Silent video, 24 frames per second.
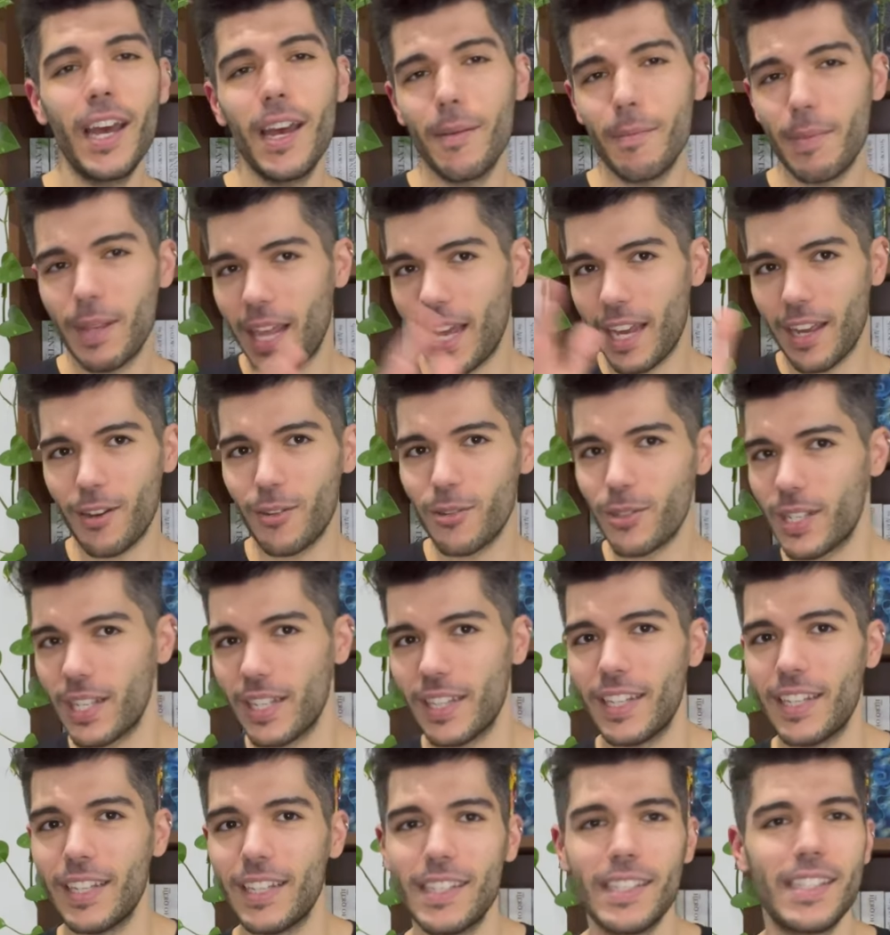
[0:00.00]
but that goes in
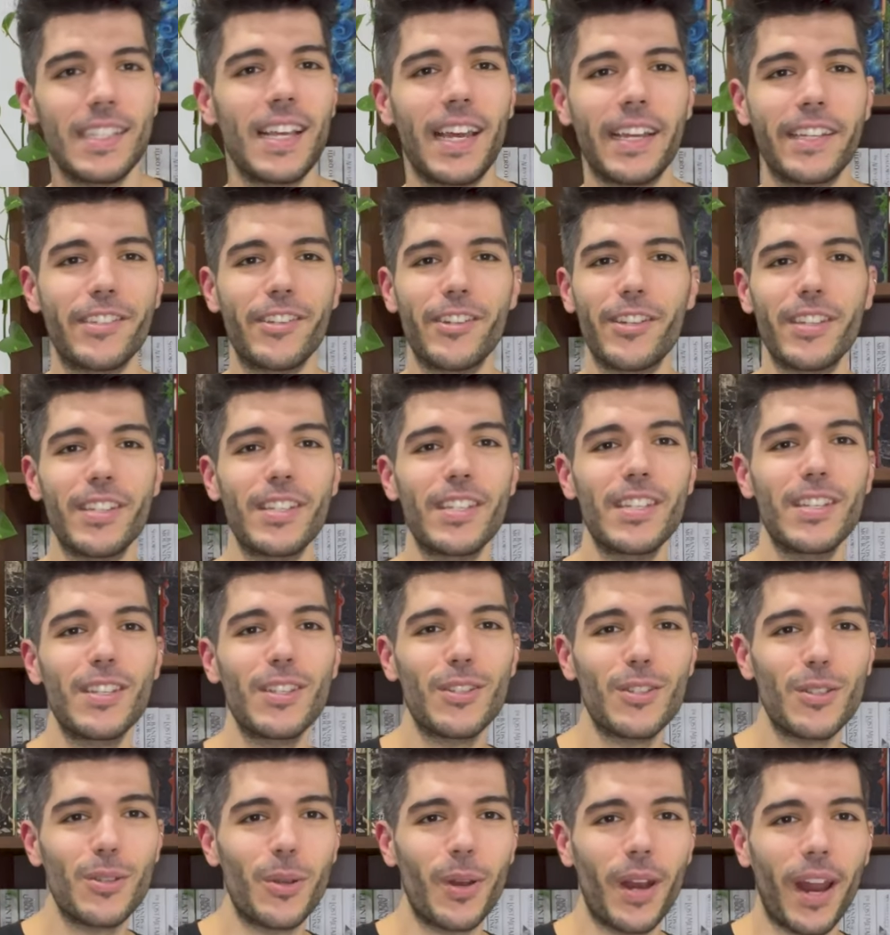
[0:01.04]
the sections
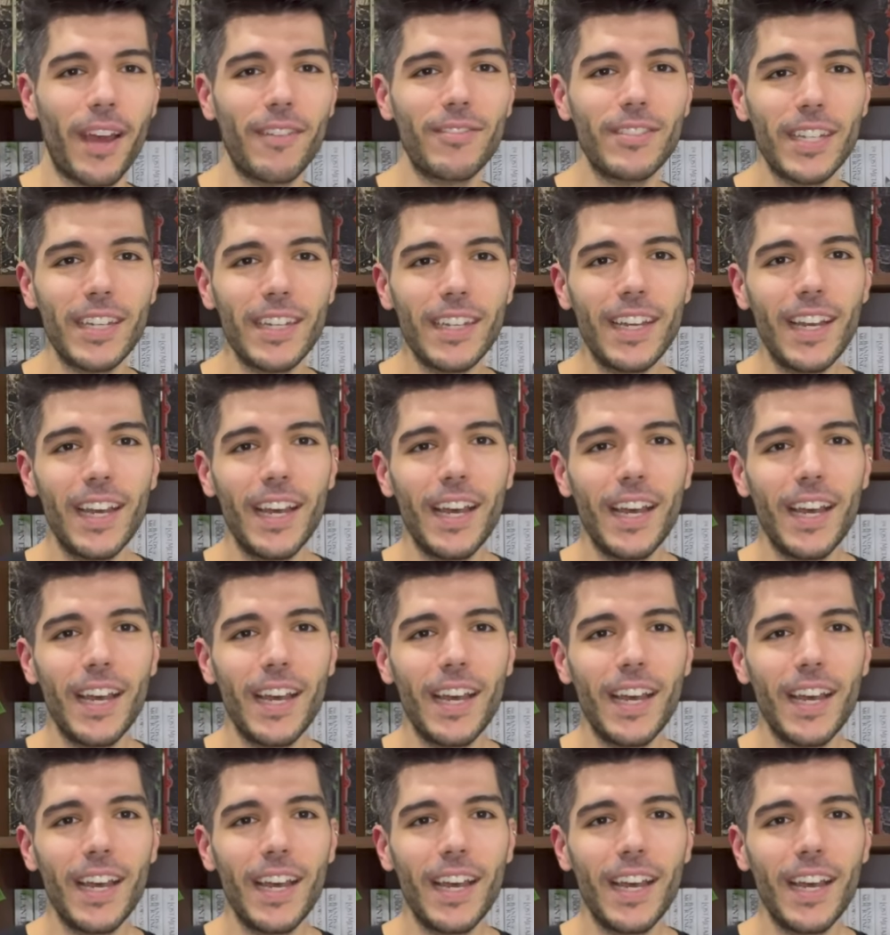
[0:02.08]
soon after.